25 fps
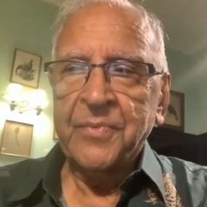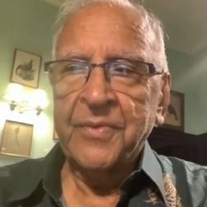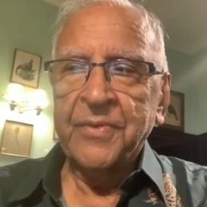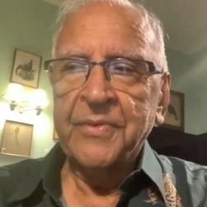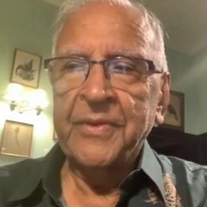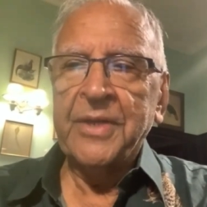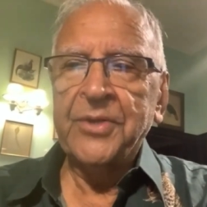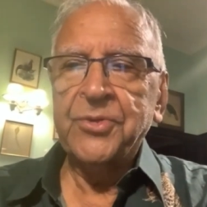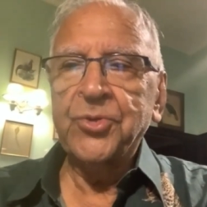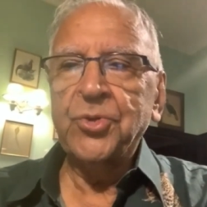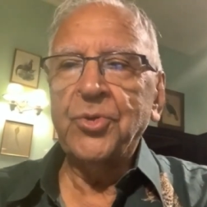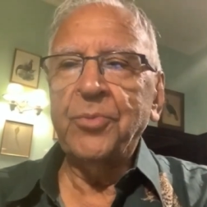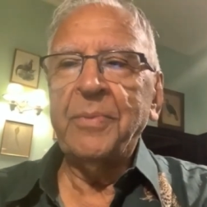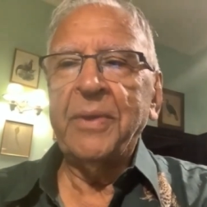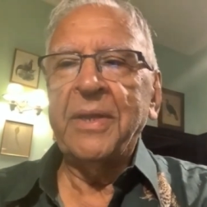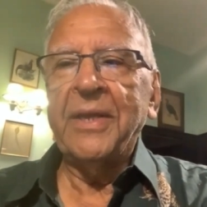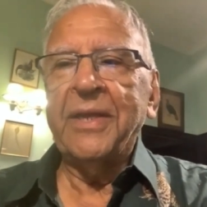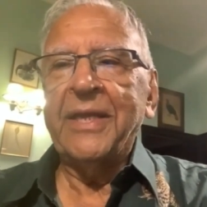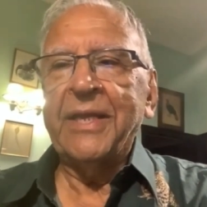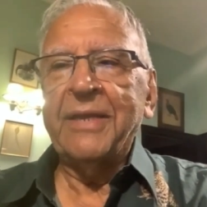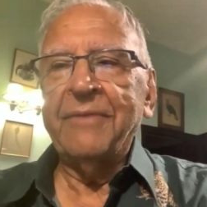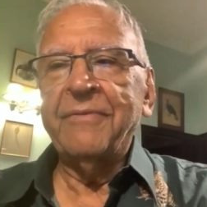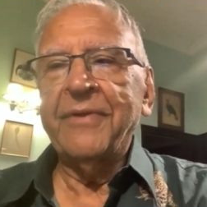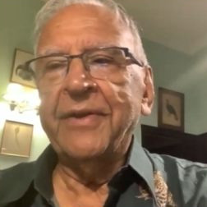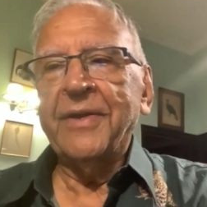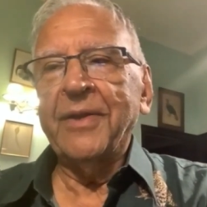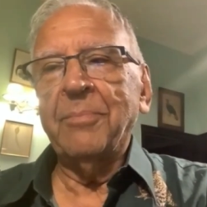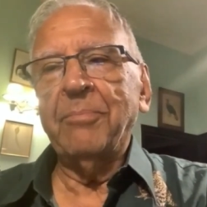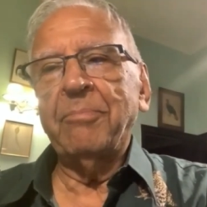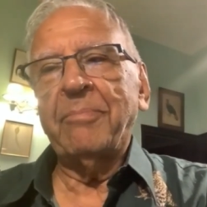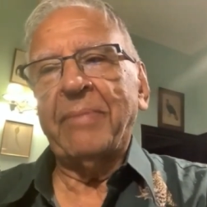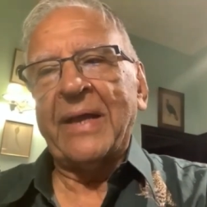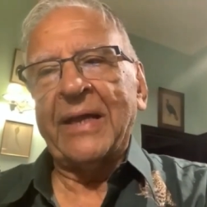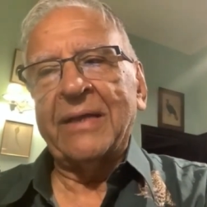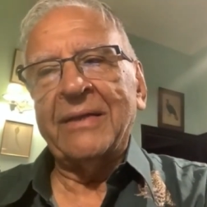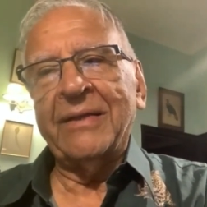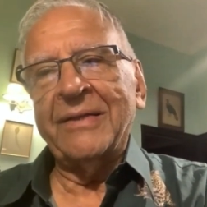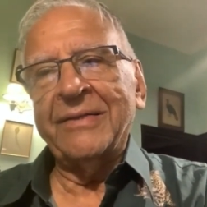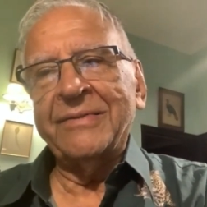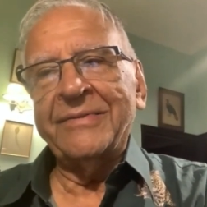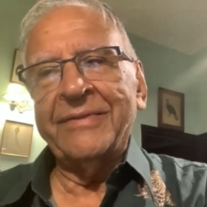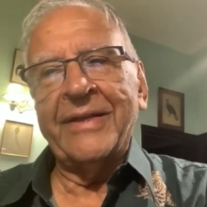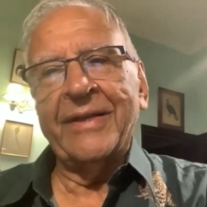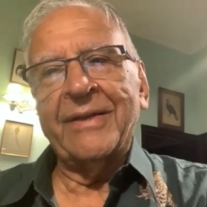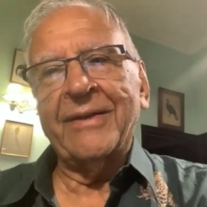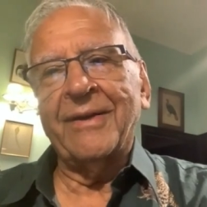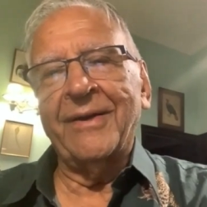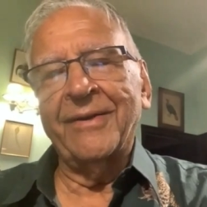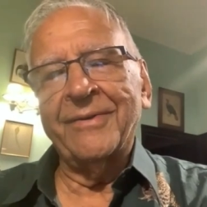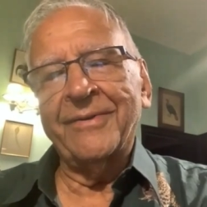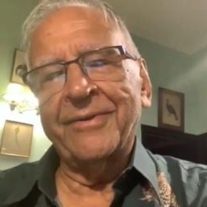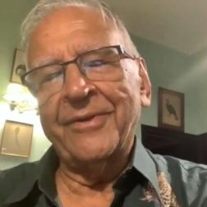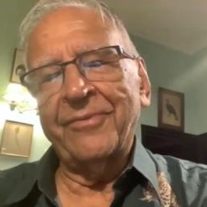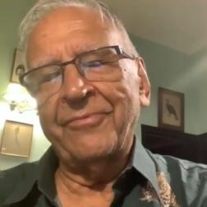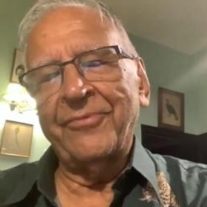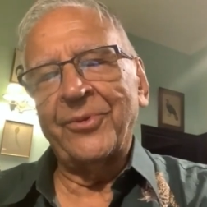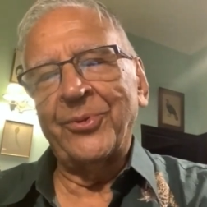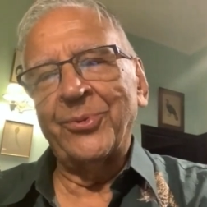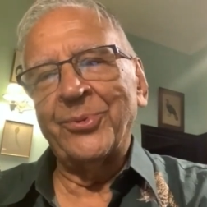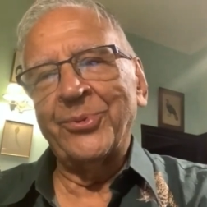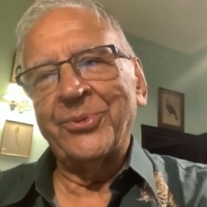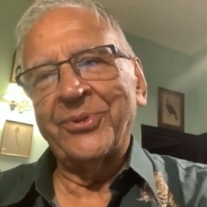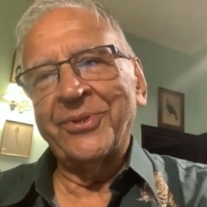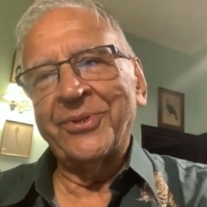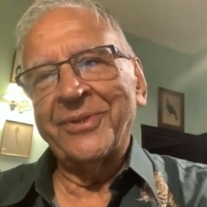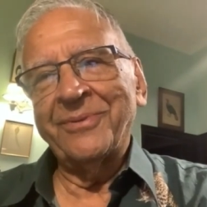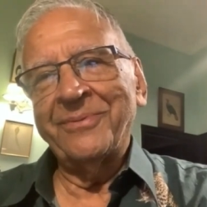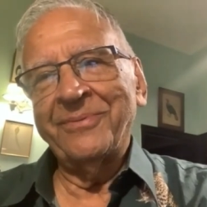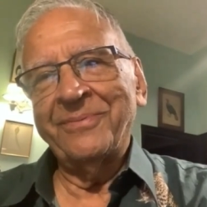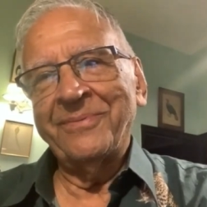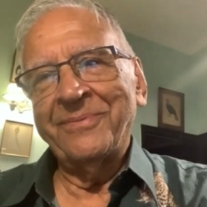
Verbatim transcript: they should be given a package they can't refuse.